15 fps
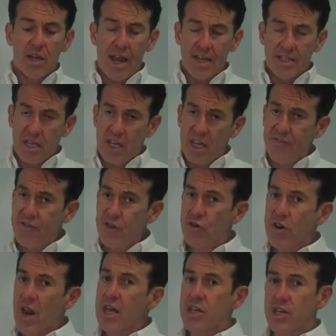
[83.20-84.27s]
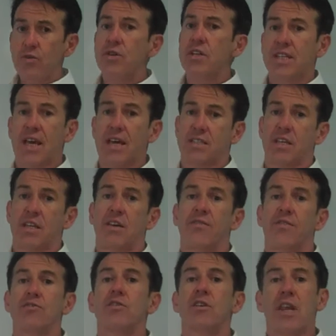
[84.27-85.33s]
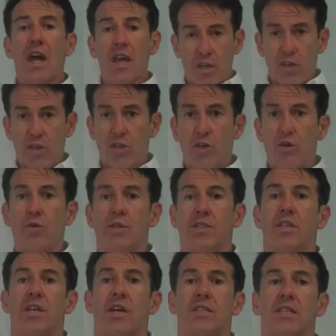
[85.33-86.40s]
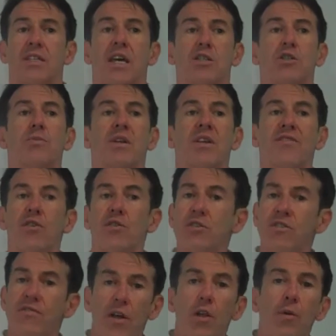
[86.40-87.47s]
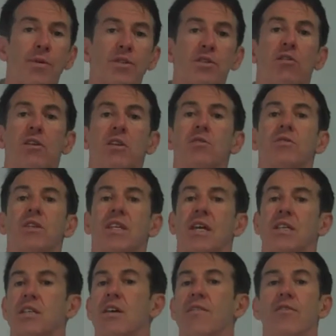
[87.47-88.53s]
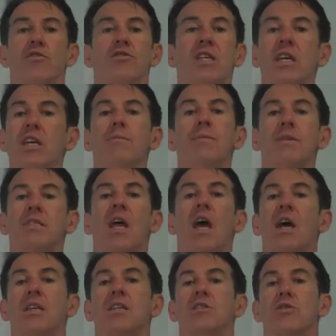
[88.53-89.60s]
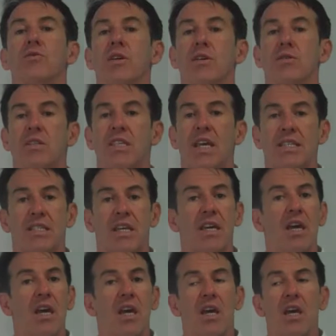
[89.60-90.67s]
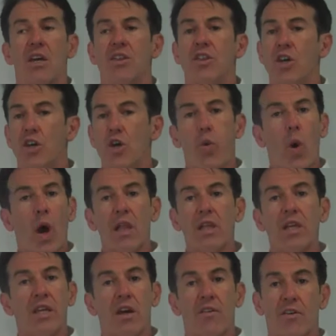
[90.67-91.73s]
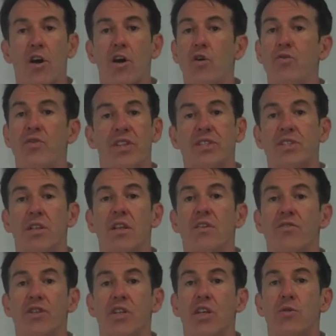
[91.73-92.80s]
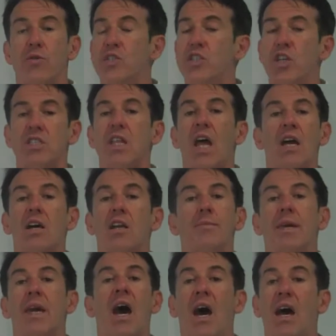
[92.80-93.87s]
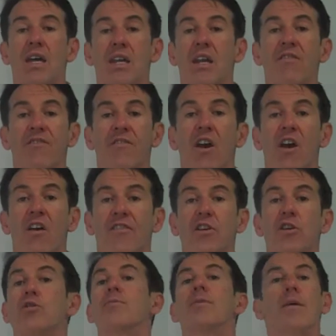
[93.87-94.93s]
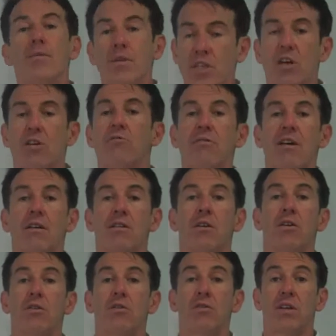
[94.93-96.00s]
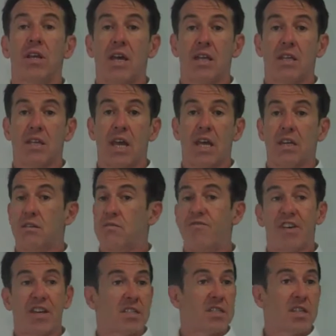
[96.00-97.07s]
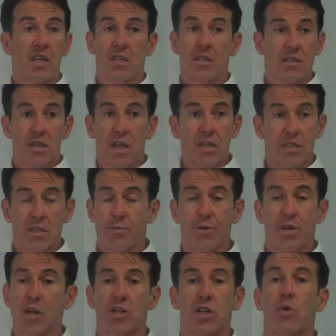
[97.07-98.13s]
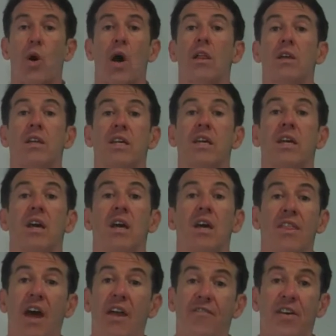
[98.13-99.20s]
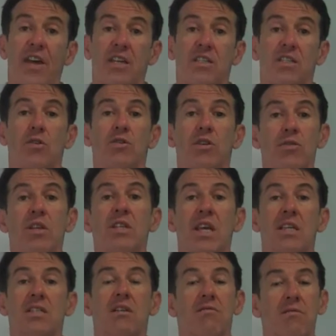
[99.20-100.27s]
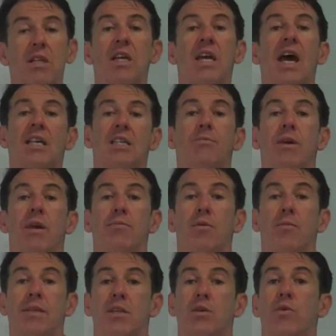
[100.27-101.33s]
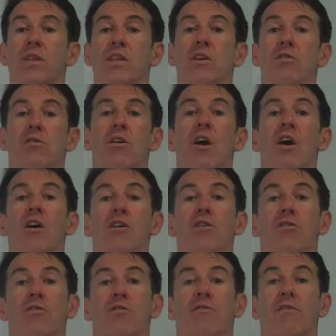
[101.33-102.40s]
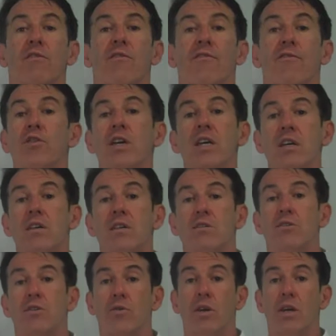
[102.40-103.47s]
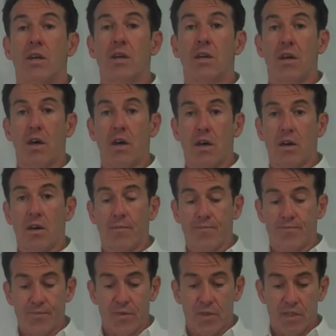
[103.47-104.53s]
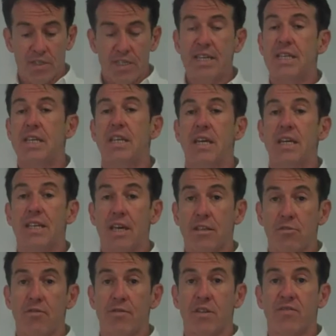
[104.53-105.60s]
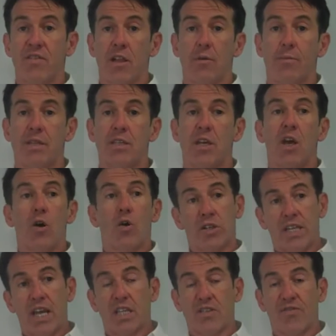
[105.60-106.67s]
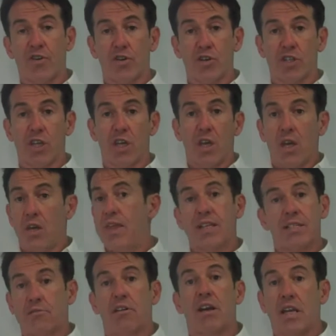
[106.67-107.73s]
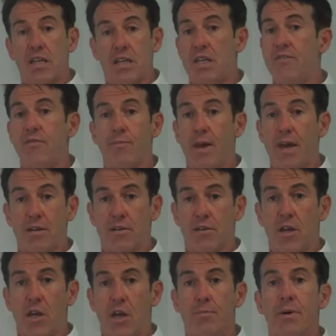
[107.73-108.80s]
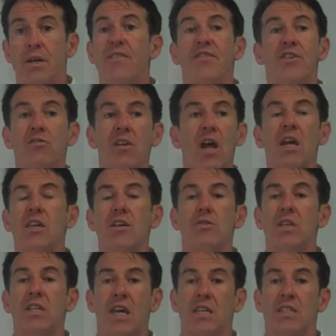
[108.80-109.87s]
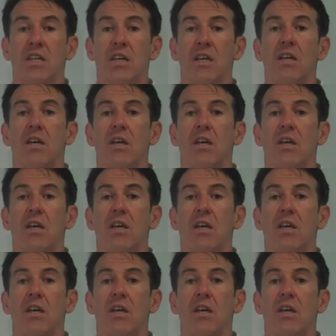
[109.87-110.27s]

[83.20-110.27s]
Next, if you're not unit testing, if you're not you as a tester, but if your developers aren't unit testing, if your team is not doing unit testing, the quality of code that's delivered to you is just not going to be high enough for you to be able to turn around code and get it fixed and to production quality that fast. So unit testing really has to be implemented, whether you're fully doing TDD, test-driven development, or test first. That's great, even better. But if you're not unit testing,